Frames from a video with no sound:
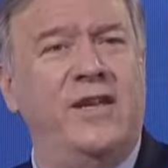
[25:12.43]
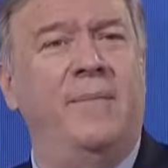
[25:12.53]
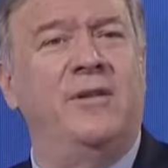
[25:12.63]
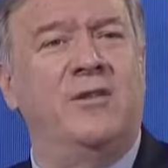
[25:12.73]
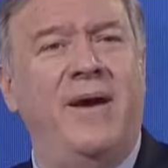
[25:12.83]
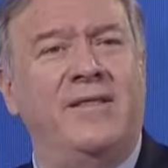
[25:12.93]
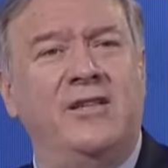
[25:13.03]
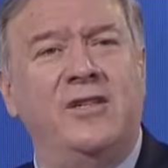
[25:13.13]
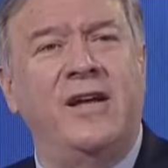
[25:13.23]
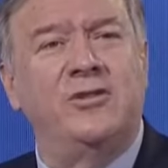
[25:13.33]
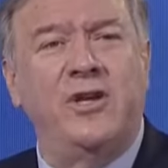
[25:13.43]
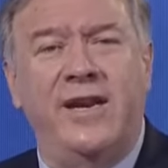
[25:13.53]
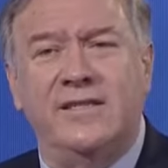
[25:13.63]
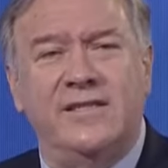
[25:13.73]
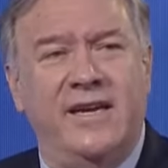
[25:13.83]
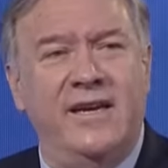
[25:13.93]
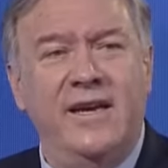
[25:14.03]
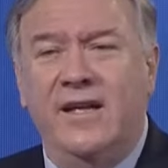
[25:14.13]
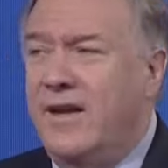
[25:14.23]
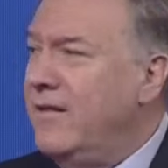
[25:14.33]
statements about the South China Sea.
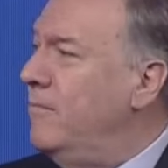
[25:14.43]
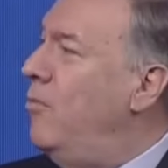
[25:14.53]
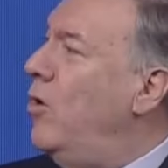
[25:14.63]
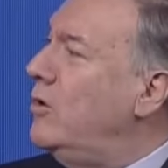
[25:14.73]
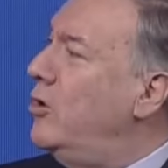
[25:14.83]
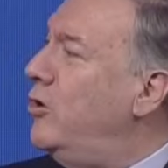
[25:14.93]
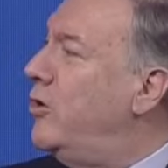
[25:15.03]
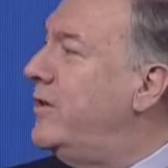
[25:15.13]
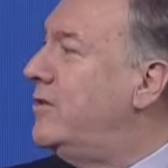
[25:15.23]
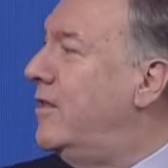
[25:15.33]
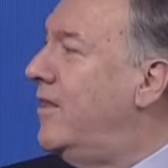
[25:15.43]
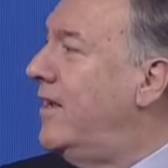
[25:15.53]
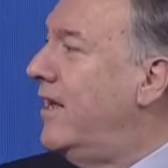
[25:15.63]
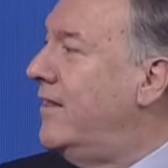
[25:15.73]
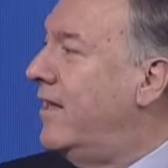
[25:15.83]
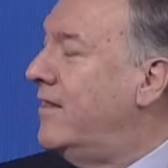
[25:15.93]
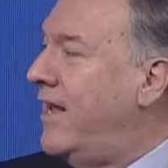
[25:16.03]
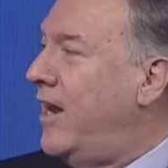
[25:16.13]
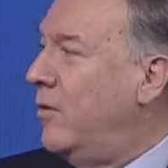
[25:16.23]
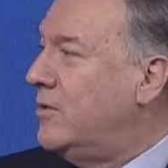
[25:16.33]
More ludicrous than thinking that
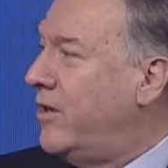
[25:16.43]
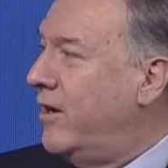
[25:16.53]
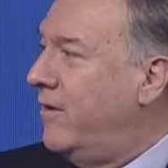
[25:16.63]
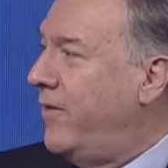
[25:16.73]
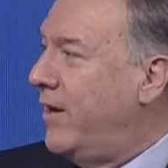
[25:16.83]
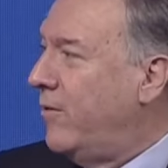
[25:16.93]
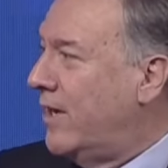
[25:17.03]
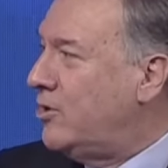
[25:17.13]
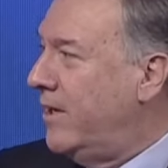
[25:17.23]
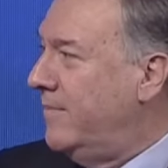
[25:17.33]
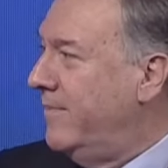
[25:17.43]
NATO was going to invade Russia.